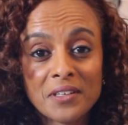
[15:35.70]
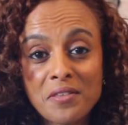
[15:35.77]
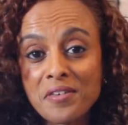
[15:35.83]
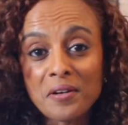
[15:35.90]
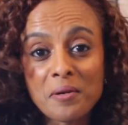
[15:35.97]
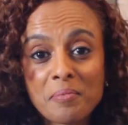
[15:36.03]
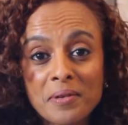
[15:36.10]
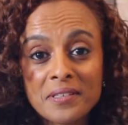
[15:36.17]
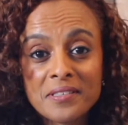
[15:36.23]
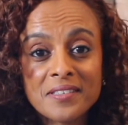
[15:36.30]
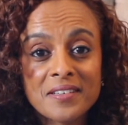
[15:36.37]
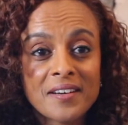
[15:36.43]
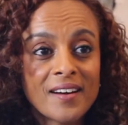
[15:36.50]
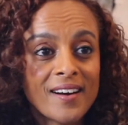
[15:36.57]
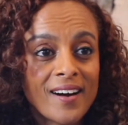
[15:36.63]

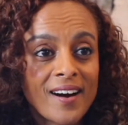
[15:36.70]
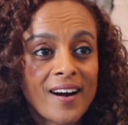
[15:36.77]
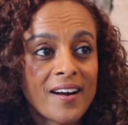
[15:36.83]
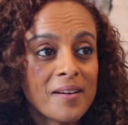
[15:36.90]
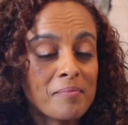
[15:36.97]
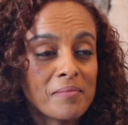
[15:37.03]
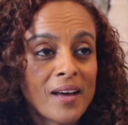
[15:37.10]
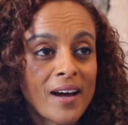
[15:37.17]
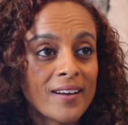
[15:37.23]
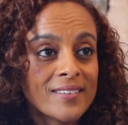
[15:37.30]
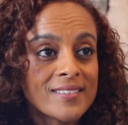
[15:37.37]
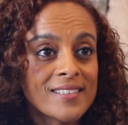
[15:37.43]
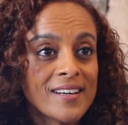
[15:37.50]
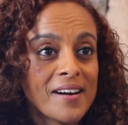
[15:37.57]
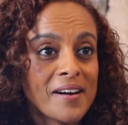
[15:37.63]
therapist. I'm
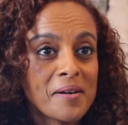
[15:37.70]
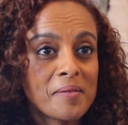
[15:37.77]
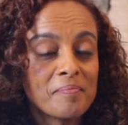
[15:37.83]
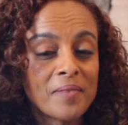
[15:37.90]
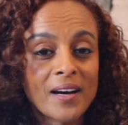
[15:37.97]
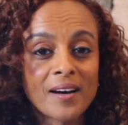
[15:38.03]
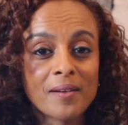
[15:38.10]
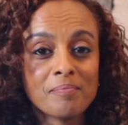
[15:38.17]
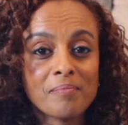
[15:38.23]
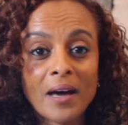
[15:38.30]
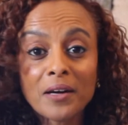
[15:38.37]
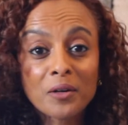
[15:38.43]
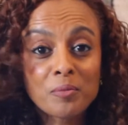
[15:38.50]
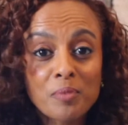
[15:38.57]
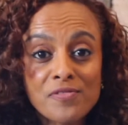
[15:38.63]
not a
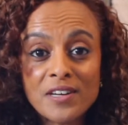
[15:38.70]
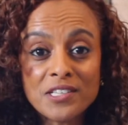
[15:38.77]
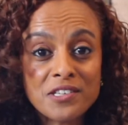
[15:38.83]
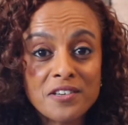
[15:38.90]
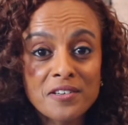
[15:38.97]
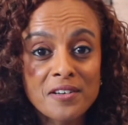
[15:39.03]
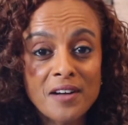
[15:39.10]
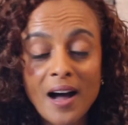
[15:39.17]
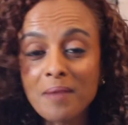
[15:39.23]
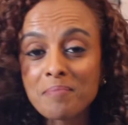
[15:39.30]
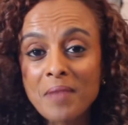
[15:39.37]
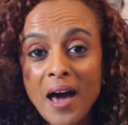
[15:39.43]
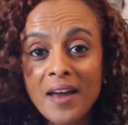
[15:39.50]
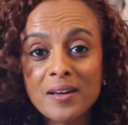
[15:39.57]
medical professional. I'm not